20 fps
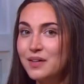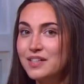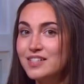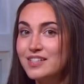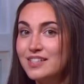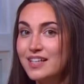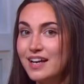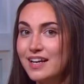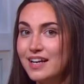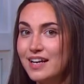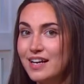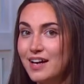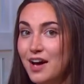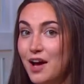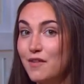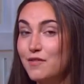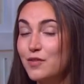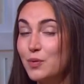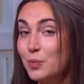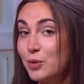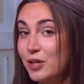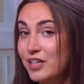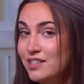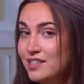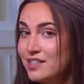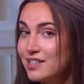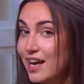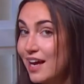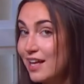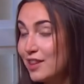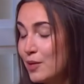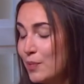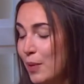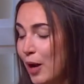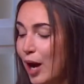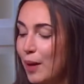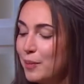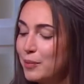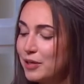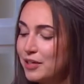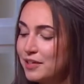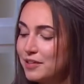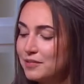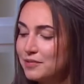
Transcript: setting of The Prince and the Pauper.